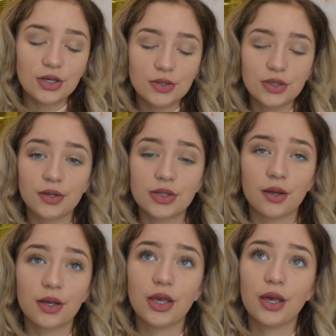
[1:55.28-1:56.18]

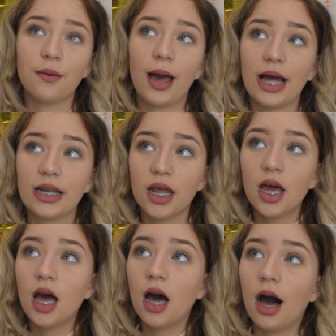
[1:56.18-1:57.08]
So cute, and
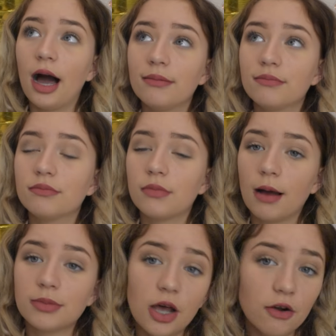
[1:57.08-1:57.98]
I'm
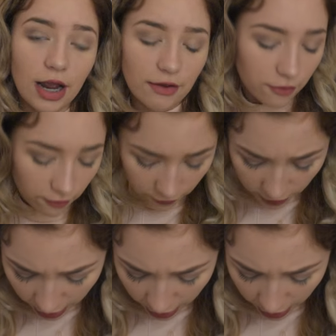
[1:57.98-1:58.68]
so grateful for it.